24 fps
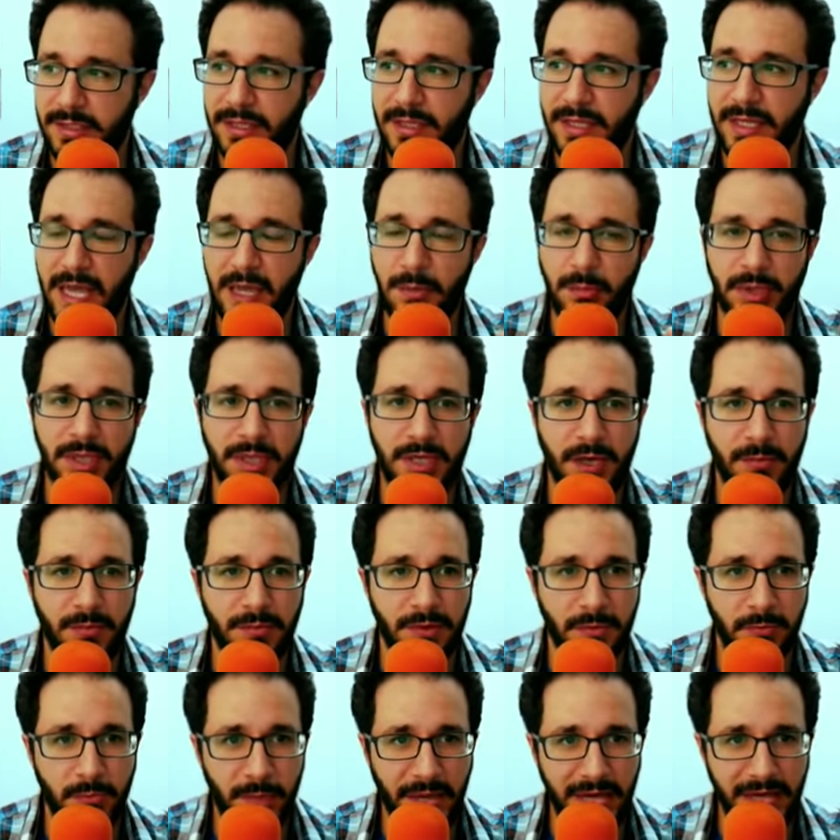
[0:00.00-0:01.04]
They become the
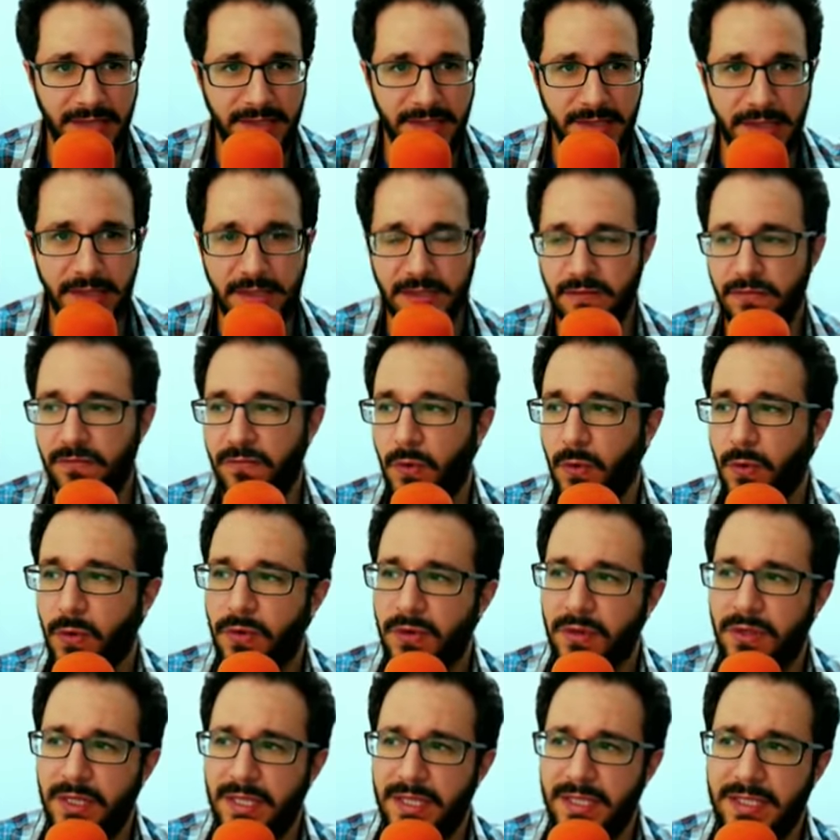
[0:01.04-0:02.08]
basis for
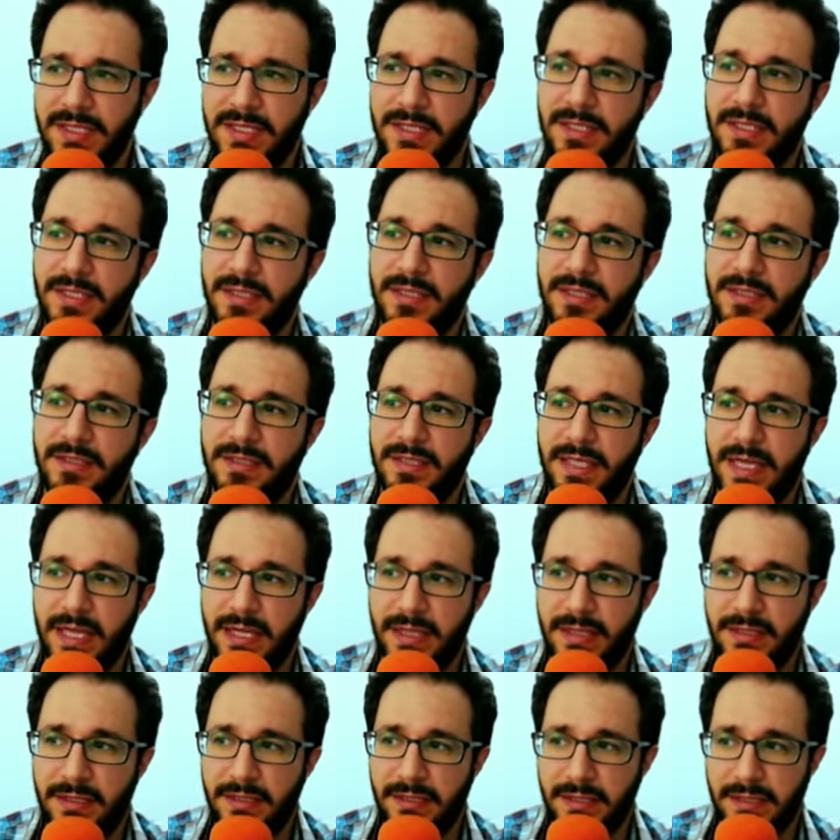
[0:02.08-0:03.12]
these
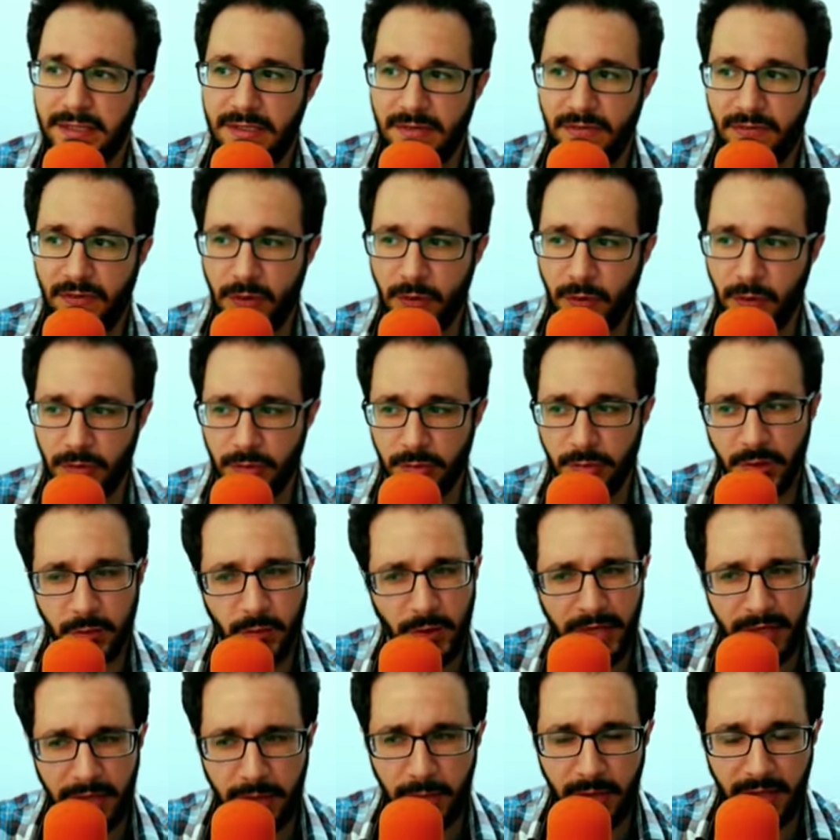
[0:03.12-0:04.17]
10 Sfirot. But
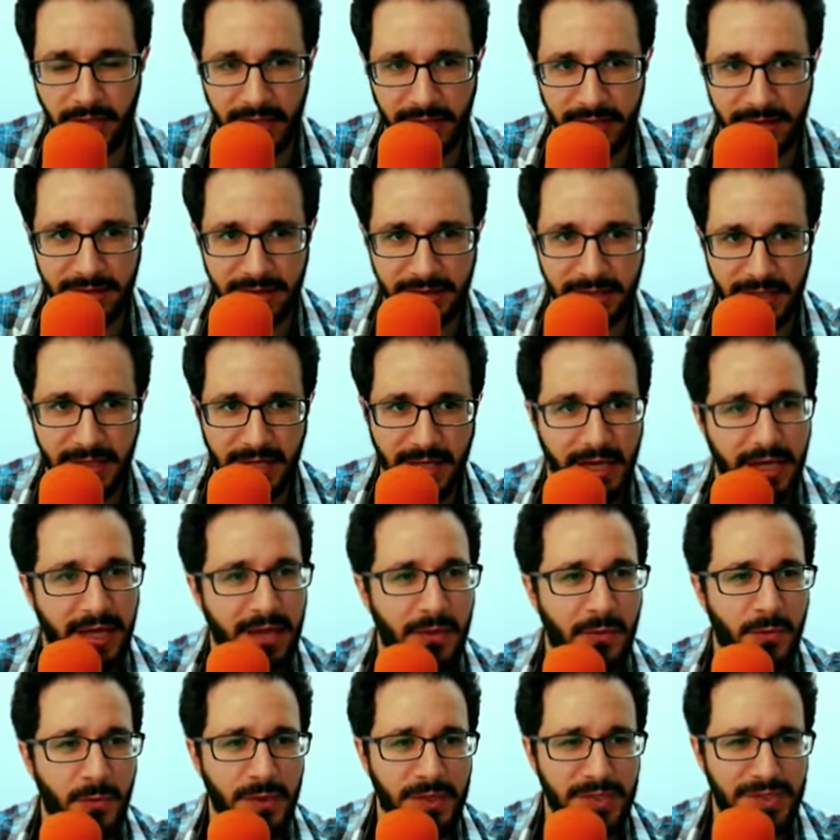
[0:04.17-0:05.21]
wait a minute
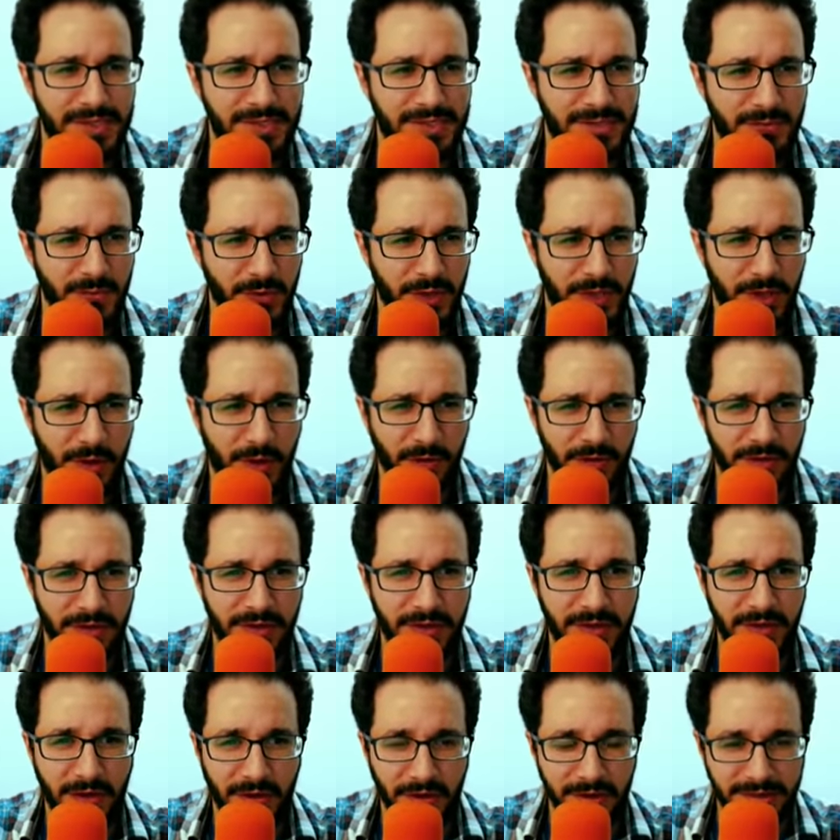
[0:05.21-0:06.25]
we, we know that
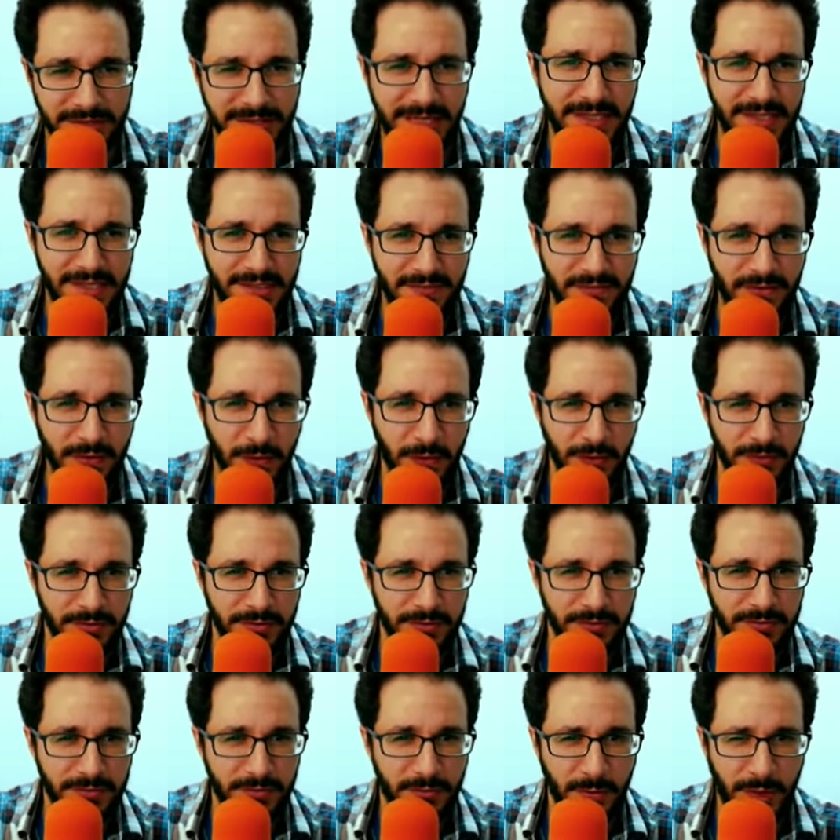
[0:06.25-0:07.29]
there are 10 sfirot,
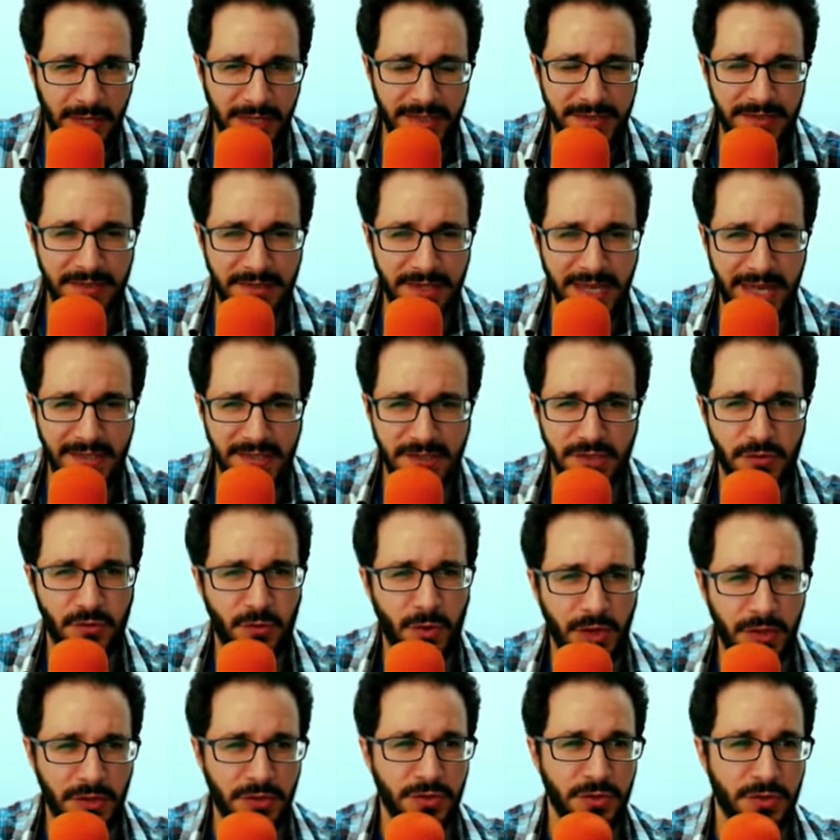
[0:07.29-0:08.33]
right? That
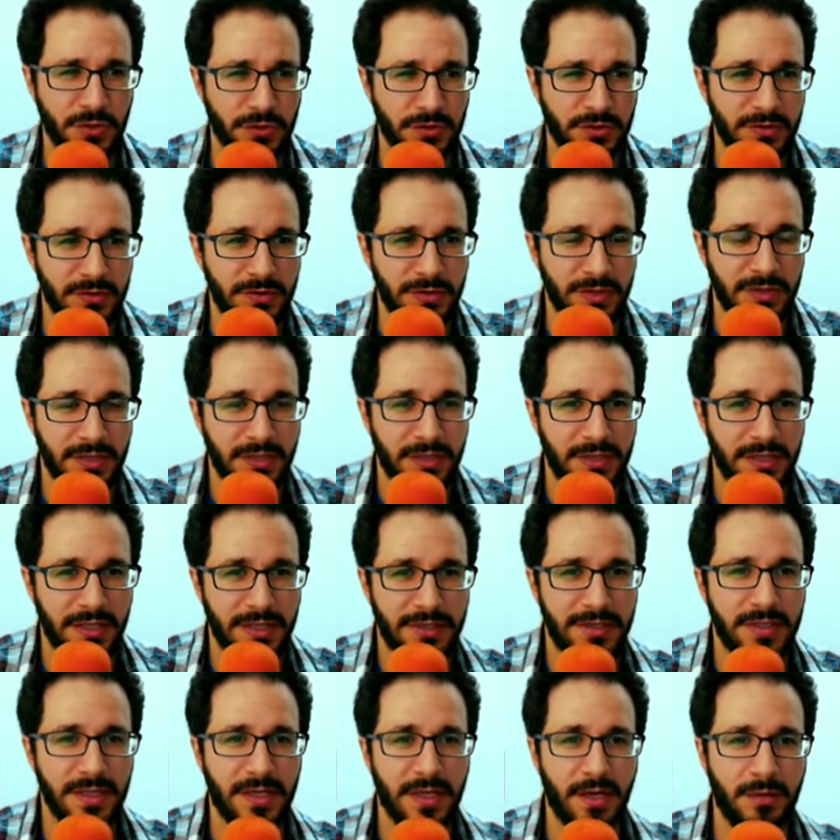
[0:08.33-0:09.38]
structure that
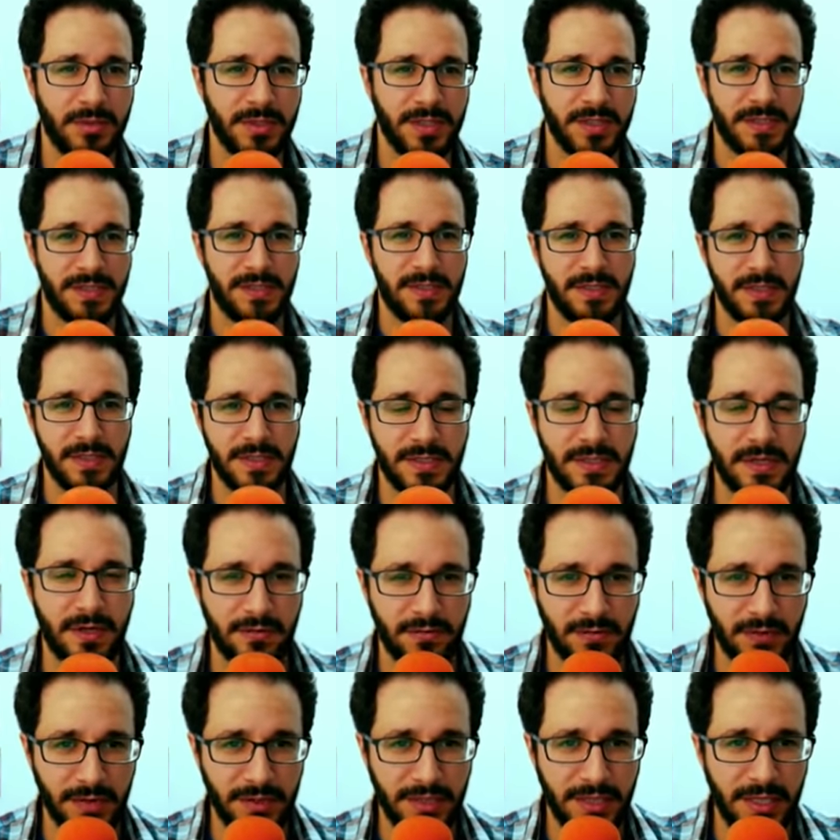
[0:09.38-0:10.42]
the Kabbalists
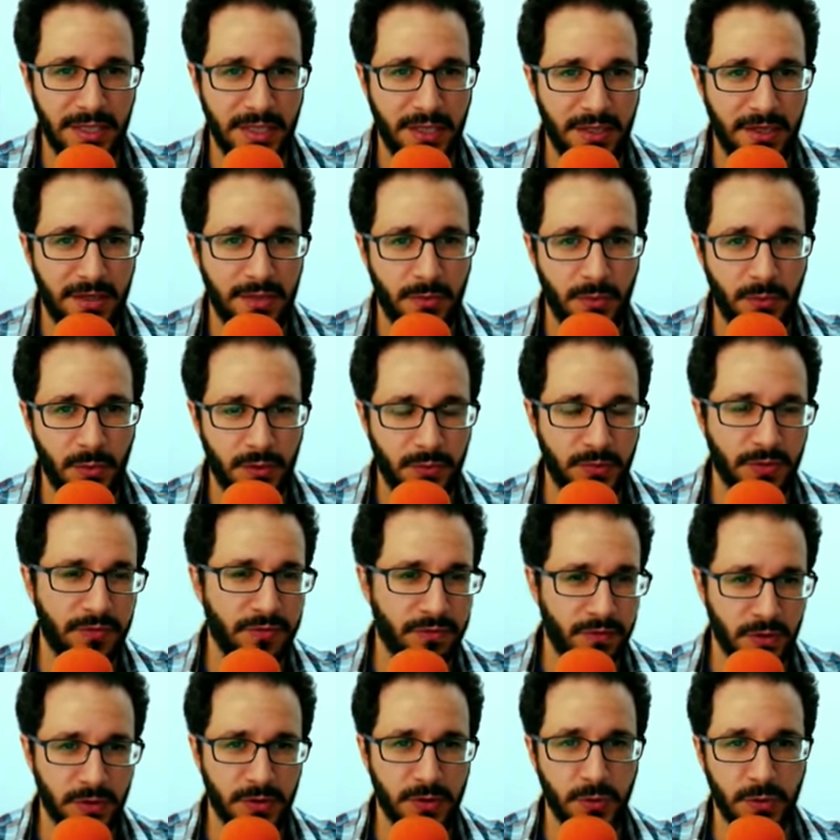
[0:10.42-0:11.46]
discovered, we
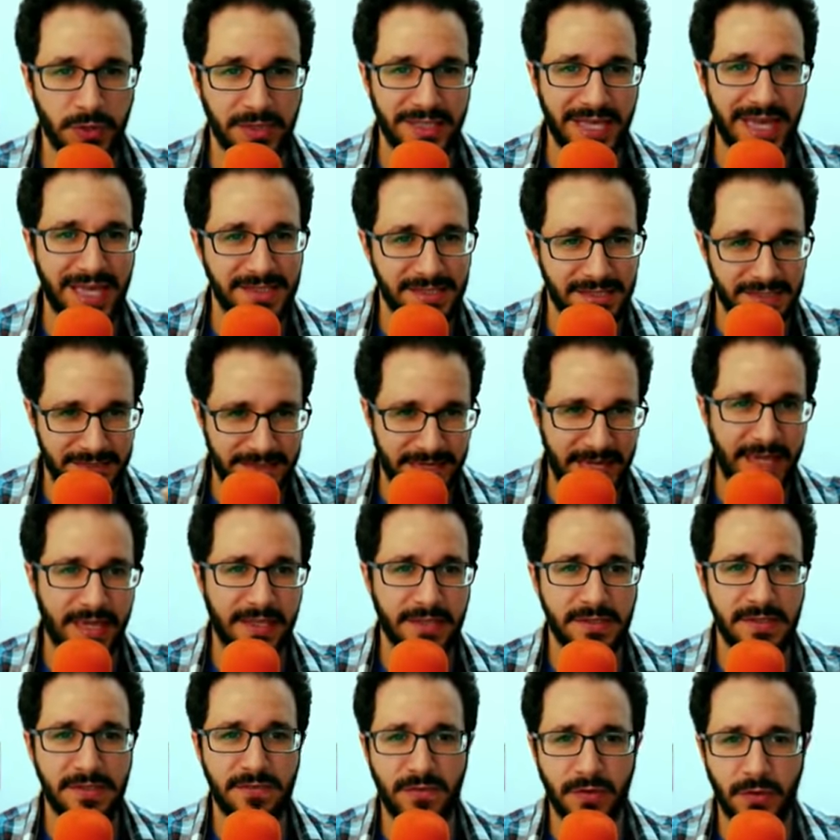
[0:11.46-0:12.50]
refer to it as 10
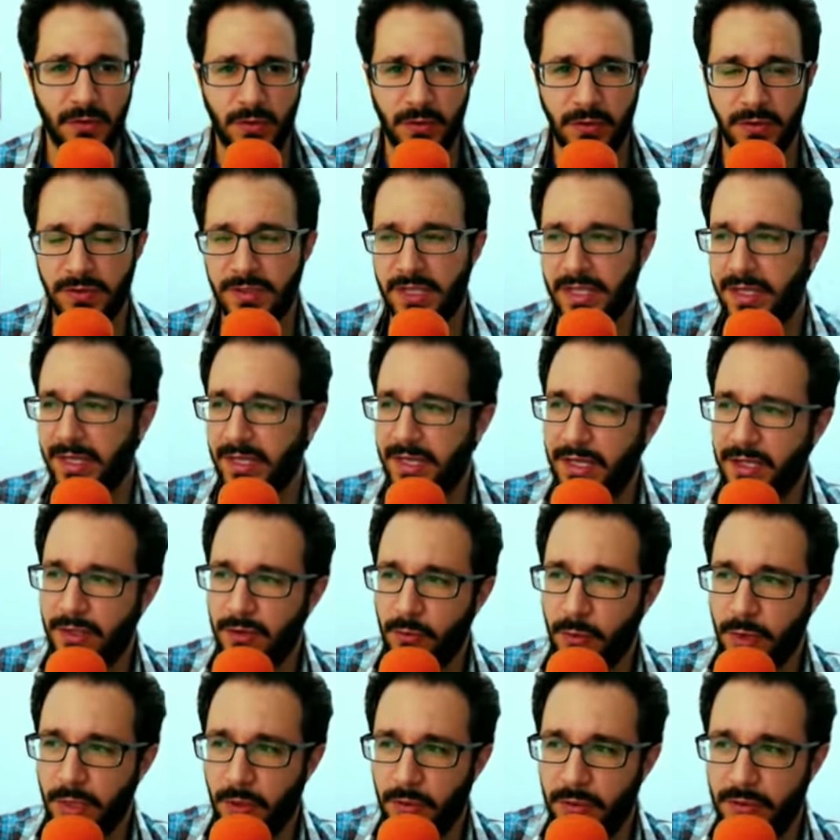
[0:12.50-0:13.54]
sfirot, and here
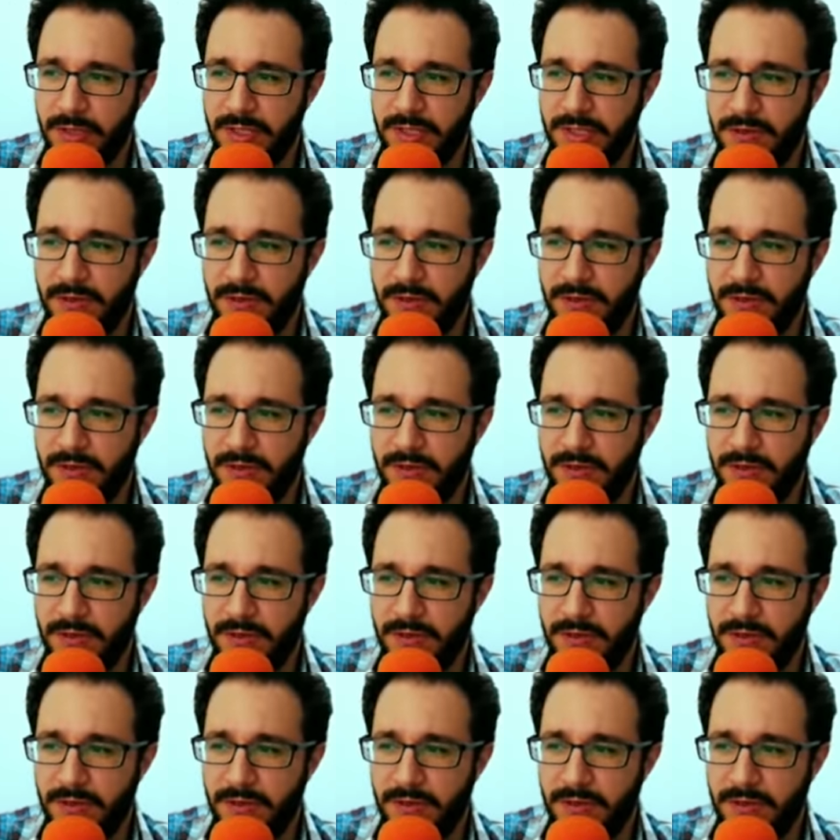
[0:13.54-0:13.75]
we only see